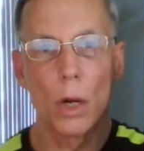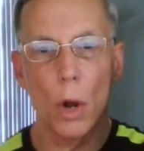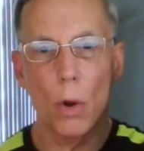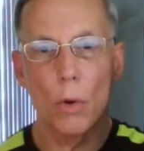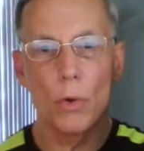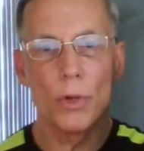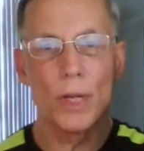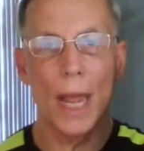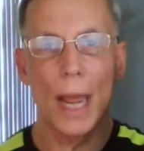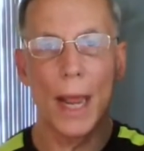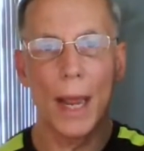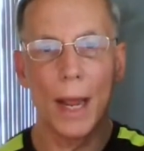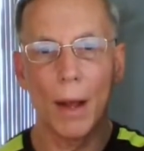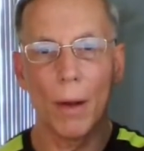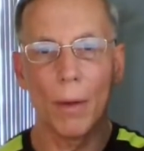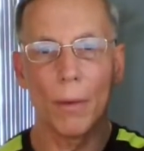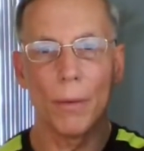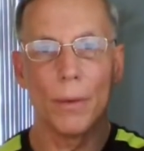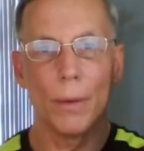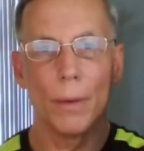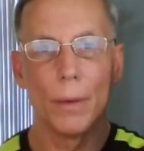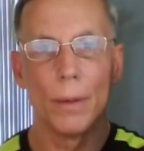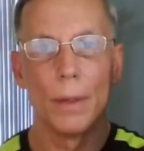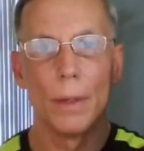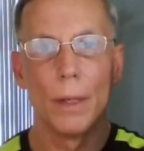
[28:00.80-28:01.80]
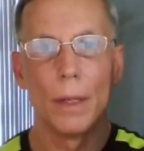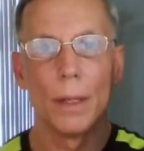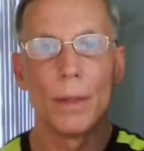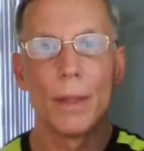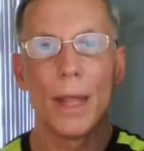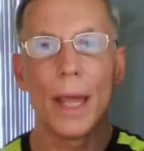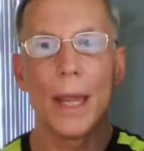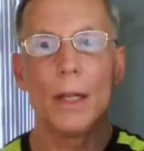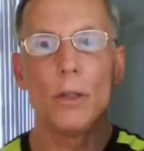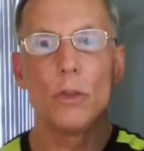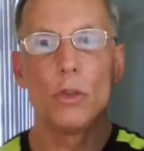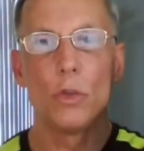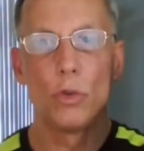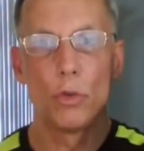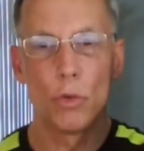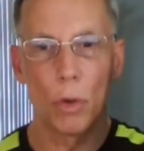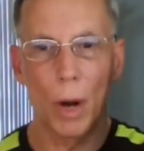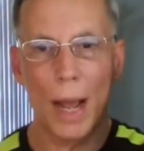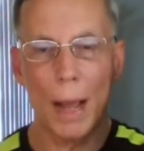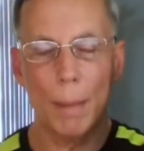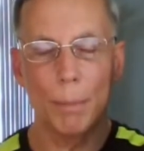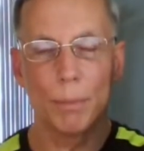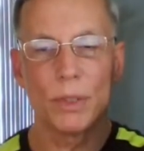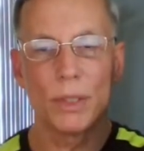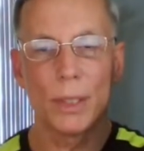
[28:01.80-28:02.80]
go down. They
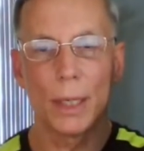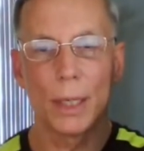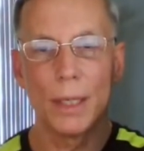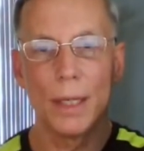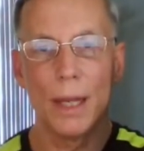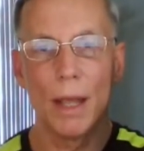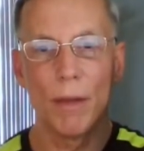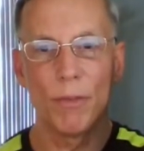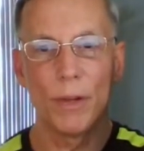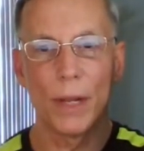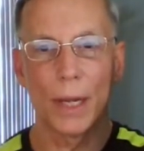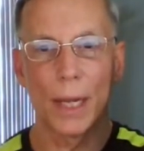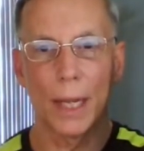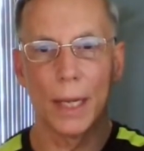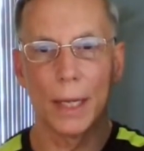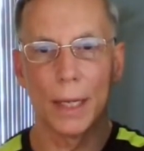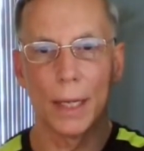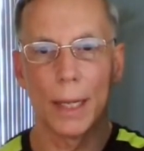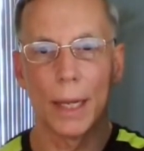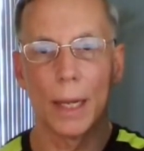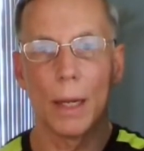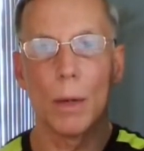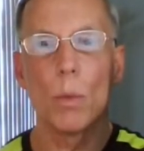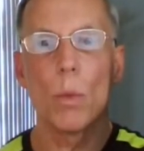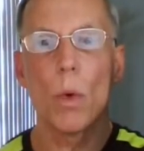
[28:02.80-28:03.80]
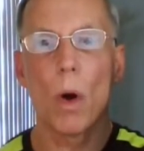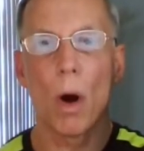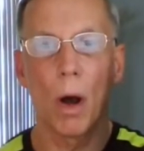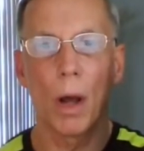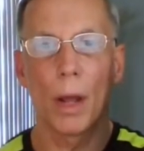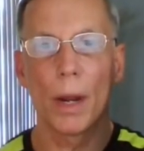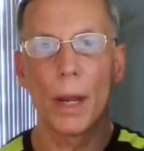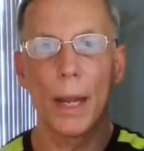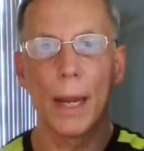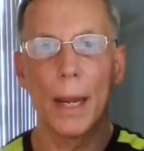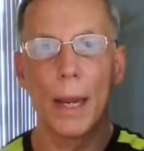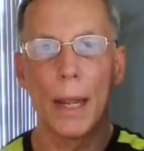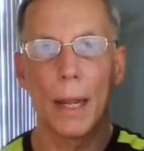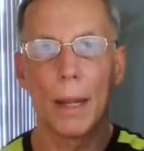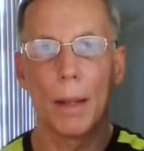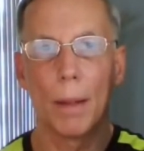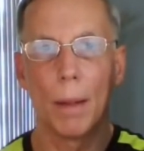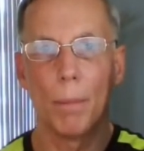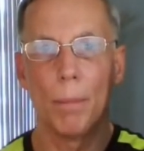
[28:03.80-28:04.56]
drop significantly on it.